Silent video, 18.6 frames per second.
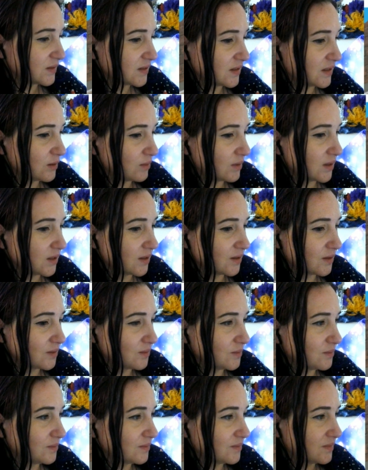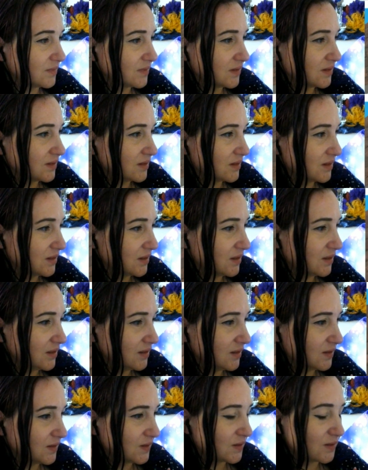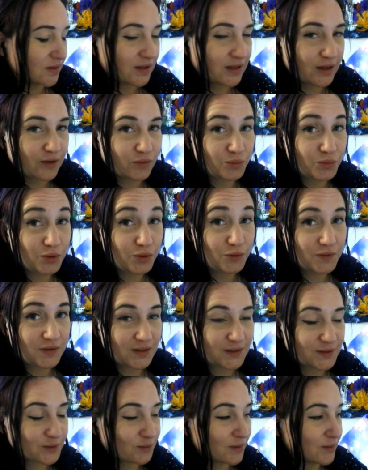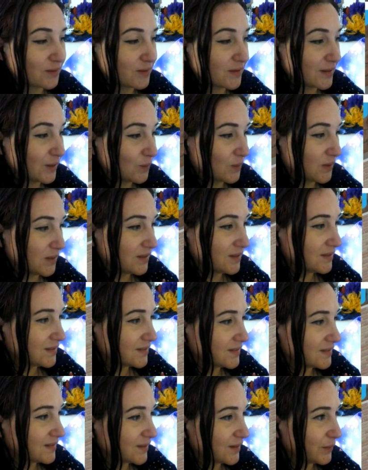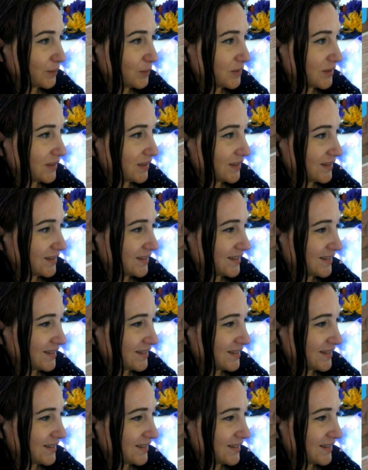There we go. So they have moved things around a little bit since the update.